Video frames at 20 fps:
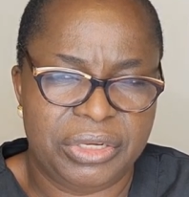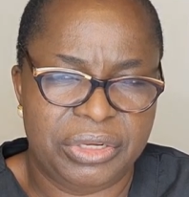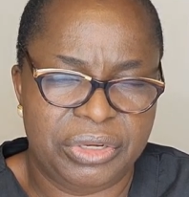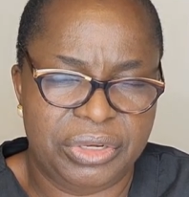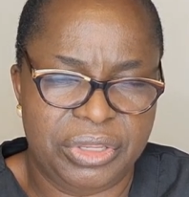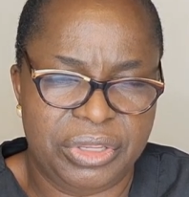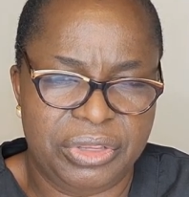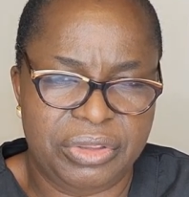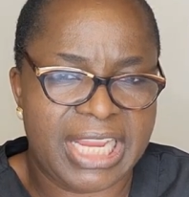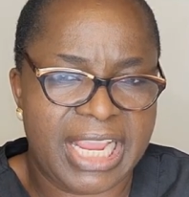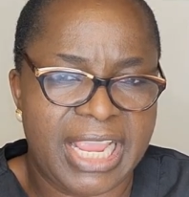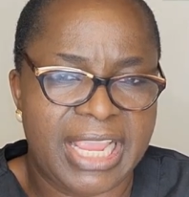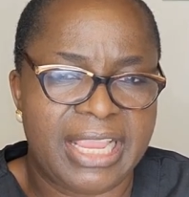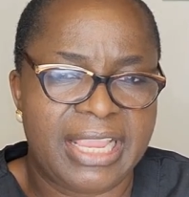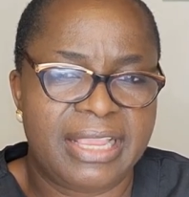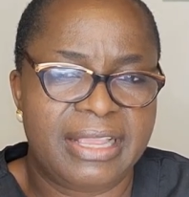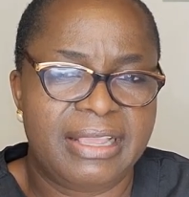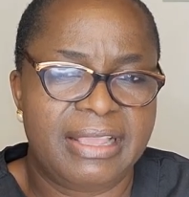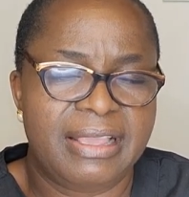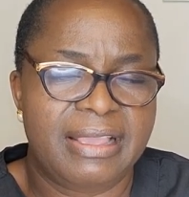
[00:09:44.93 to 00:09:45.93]
do you
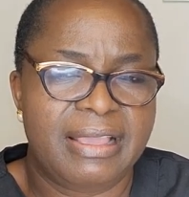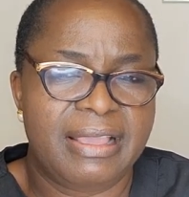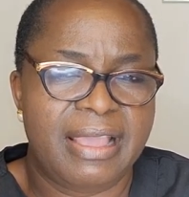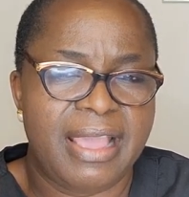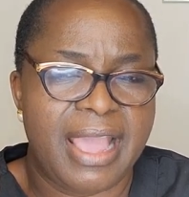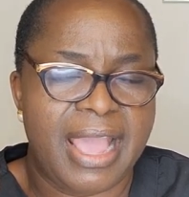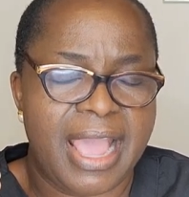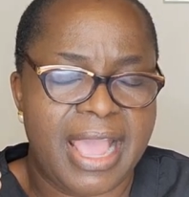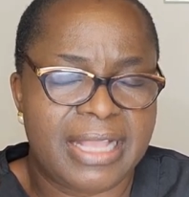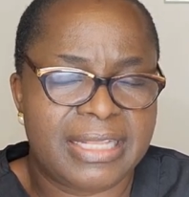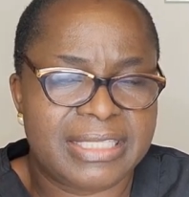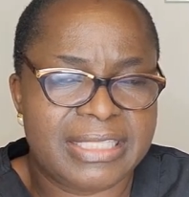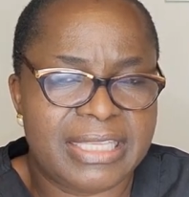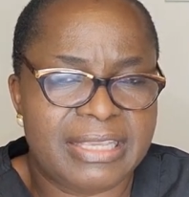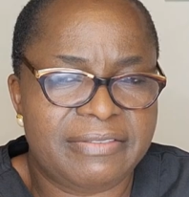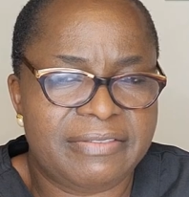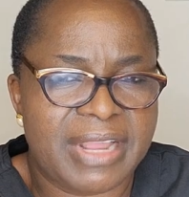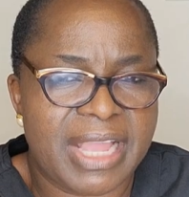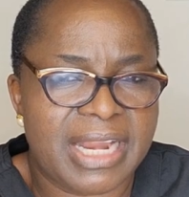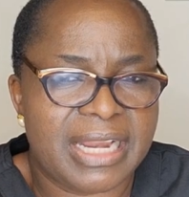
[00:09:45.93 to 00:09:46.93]
check and see
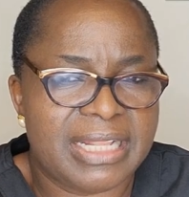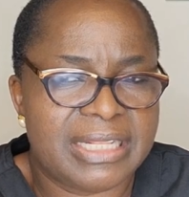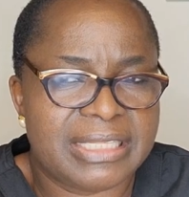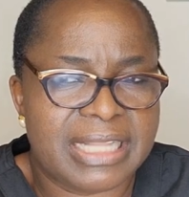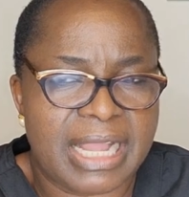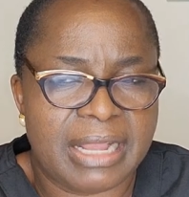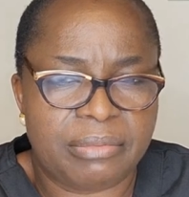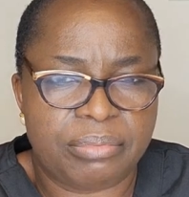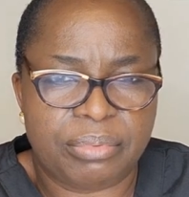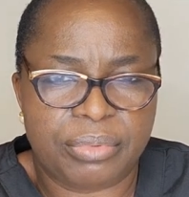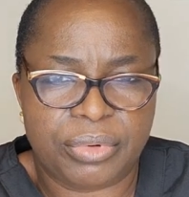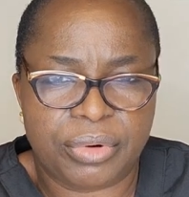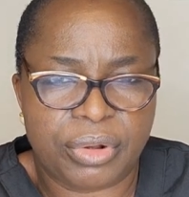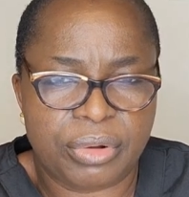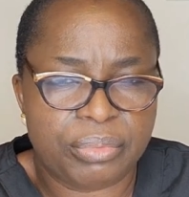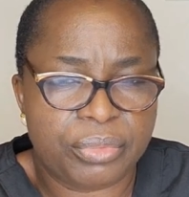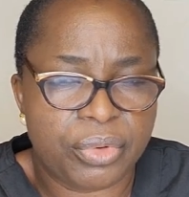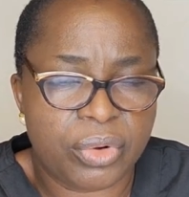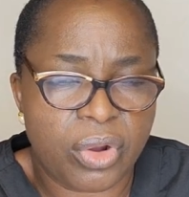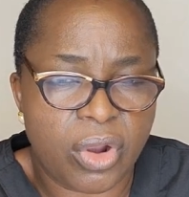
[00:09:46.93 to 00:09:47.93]
if there is
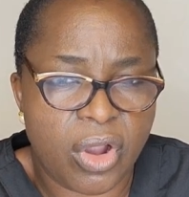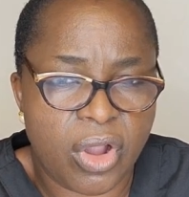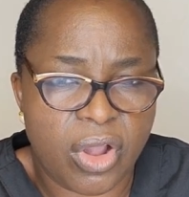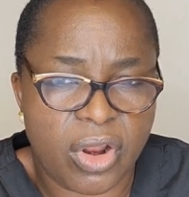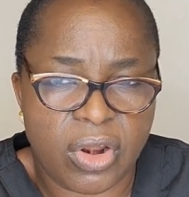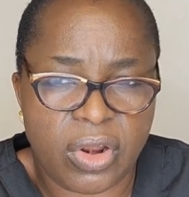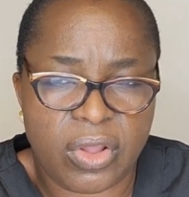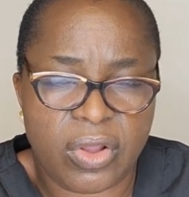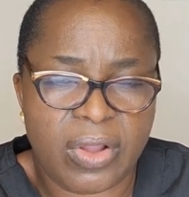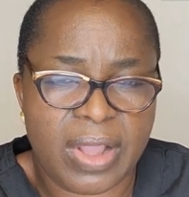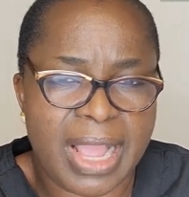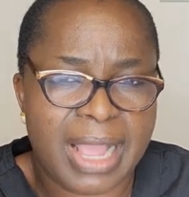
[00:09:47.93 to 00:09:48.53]
abnormal color,